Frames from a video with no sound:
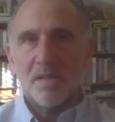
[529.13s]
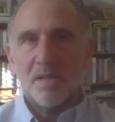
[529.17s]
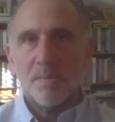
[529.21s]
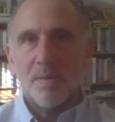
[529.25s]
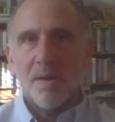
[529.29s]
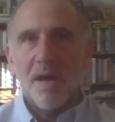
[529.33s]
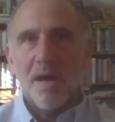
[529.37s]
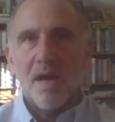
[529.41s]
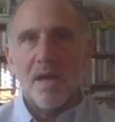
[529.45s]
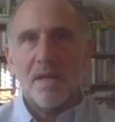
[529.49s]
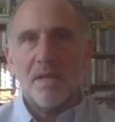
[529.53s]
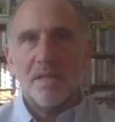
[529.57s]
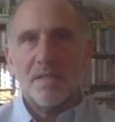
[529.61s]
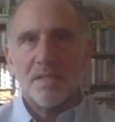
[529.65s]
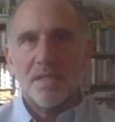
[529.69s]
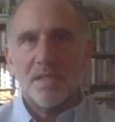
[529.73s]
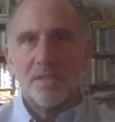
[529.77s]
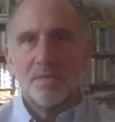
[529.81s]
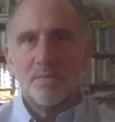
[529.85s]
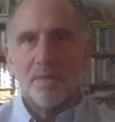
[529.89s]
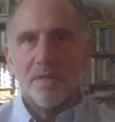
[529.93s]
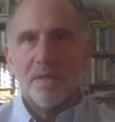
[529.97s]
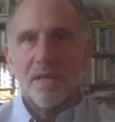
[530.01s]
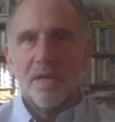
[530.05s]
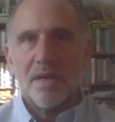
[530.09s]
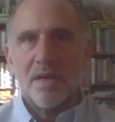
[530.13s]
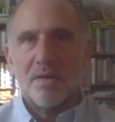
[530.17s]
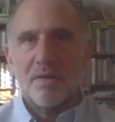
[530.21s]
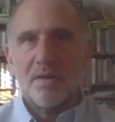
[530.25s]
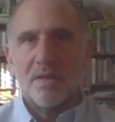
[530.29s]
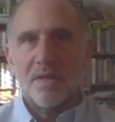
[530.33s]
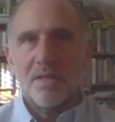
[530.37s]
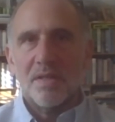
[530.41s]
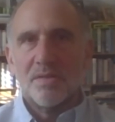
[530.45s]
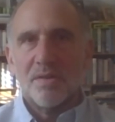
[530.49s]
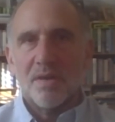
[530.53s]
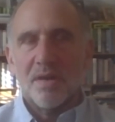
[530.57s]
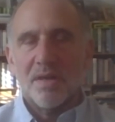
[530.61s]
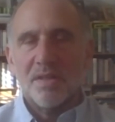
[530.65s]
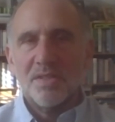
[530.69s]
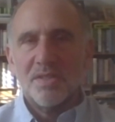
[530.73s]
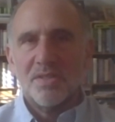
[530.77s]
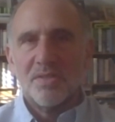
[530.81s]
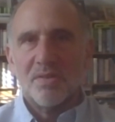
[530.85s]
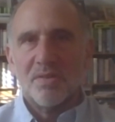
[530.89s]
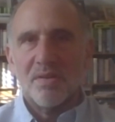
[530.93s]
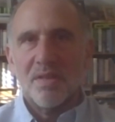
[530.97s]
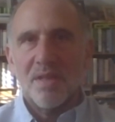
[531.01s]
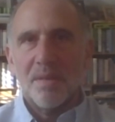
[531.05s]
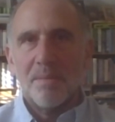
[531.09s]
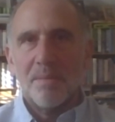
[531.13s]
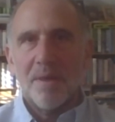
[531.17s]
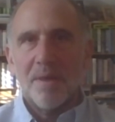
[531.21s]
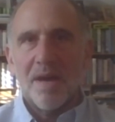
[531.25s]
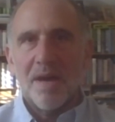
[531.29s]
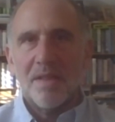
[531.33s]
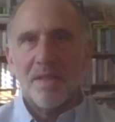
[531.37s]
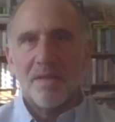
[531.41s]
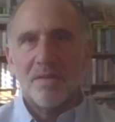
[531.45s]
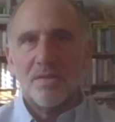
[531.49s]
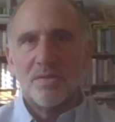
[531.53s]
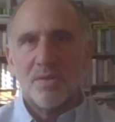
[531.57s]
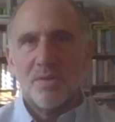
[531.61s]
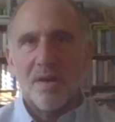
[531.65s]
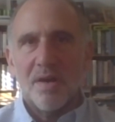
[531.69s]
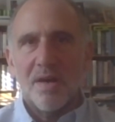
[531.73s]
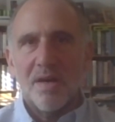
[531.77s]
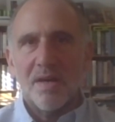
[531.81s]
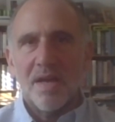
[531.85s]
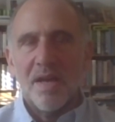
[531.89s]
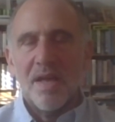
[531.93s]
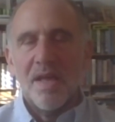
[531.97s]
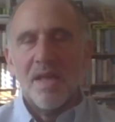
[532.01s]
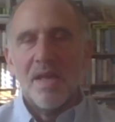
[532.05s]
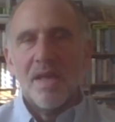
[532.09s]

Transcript: pockets is when they go to the drugstore and they buy their drug,